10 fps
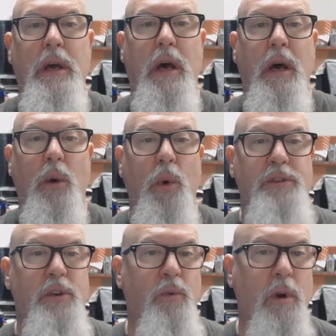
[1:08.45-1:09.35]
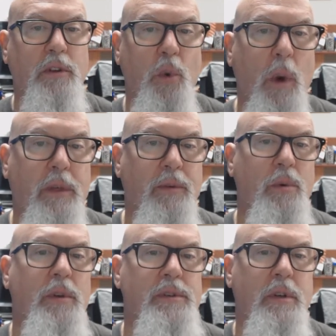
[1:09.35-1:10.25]
Once you've worked your way
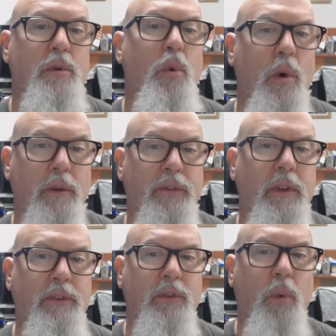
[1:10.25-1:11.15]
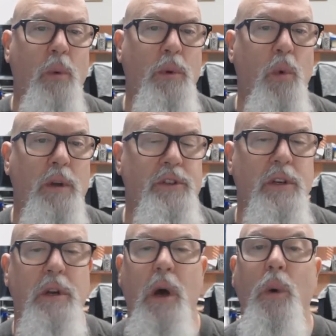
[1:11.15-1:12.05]
through this course, this is what we want you
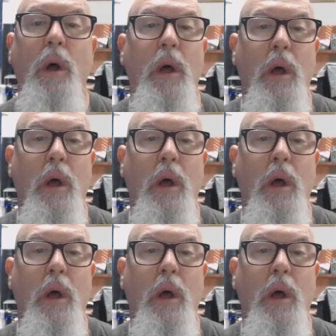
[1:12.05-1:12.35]
to know.